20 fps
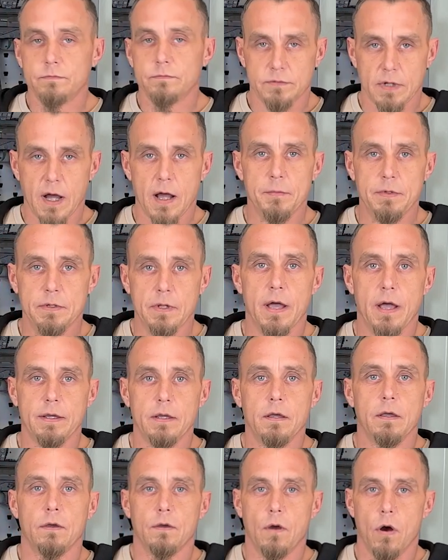
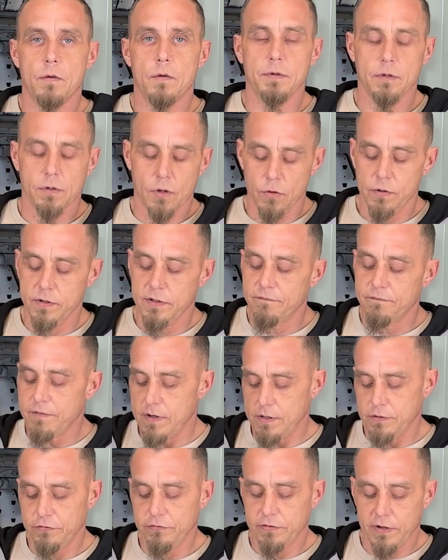diamond-like carbon coating
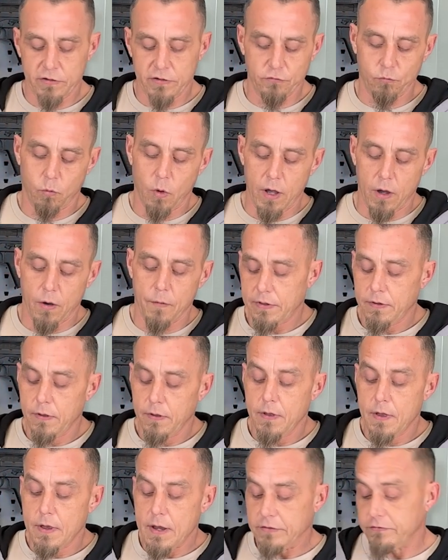finish as well.
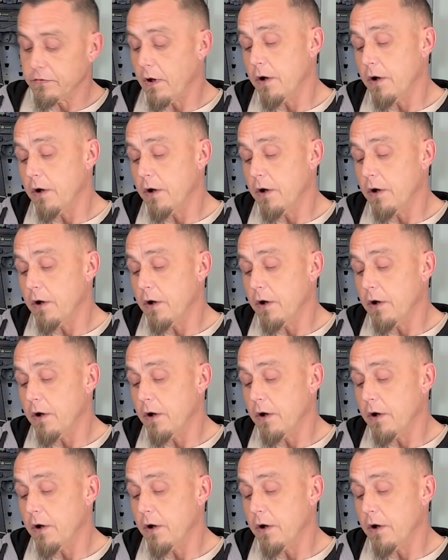It's